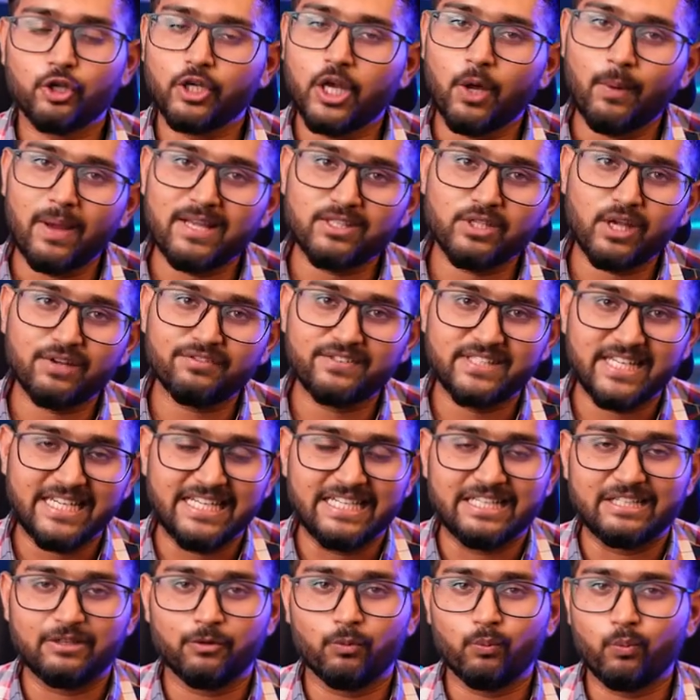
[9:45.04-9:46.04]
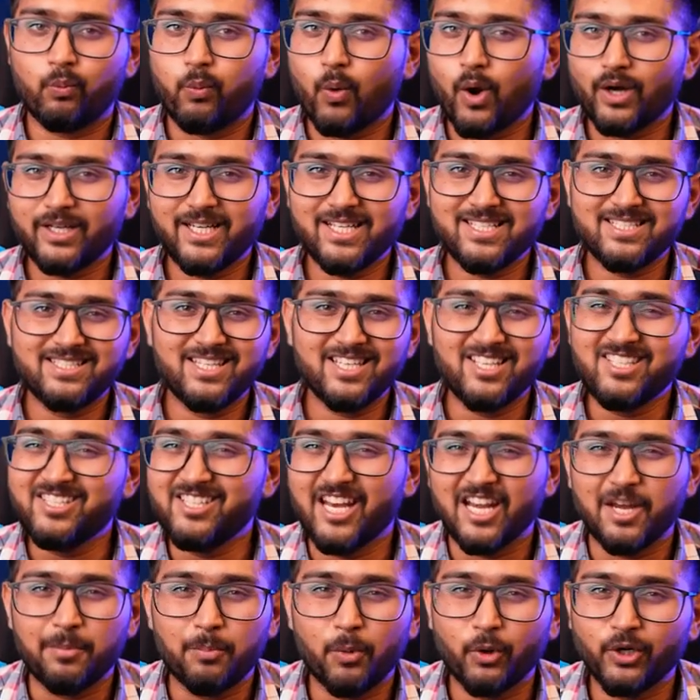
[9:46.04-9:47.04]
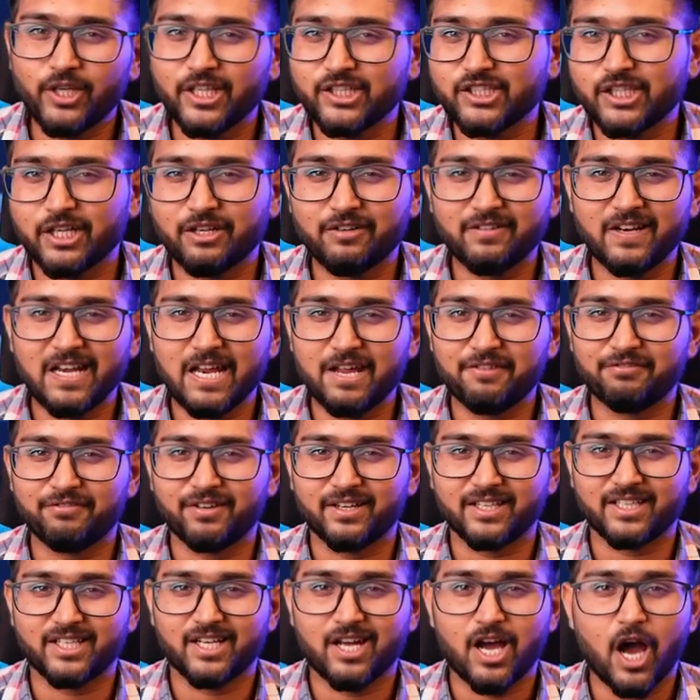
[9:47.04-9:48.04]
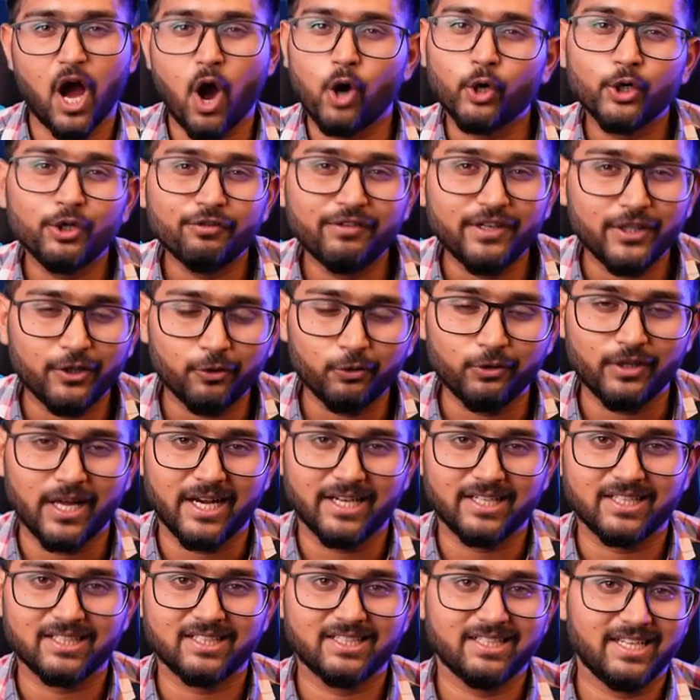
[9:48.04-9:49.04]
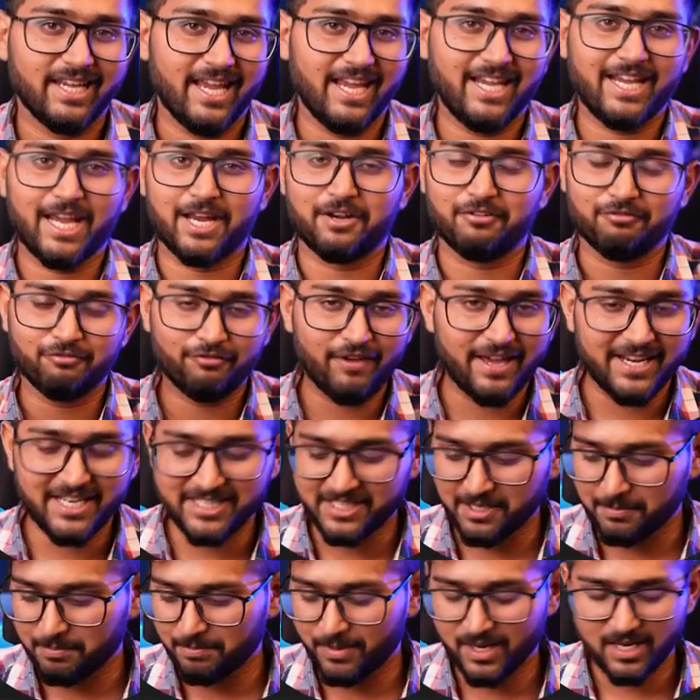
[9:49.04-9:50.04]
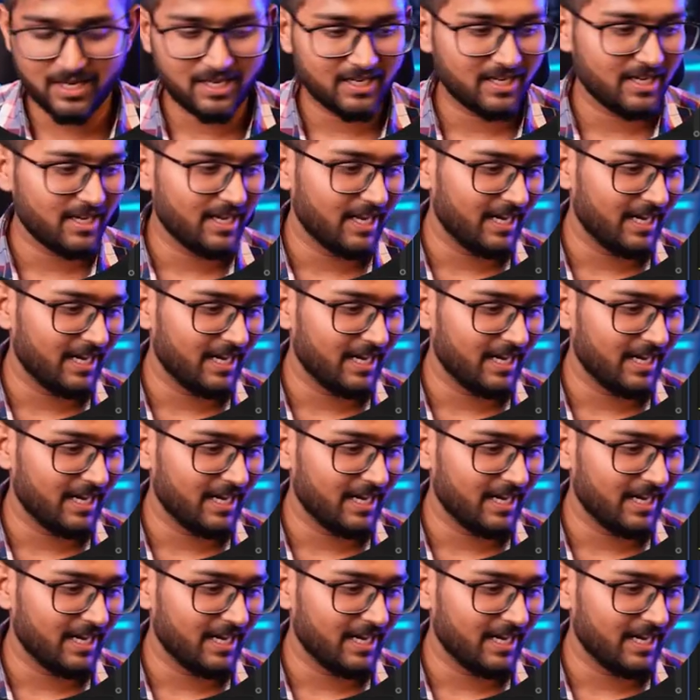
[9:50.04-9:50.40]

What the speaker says: now as you have seen, what is this teleportation wala effect? How do we do that? Again, very simple.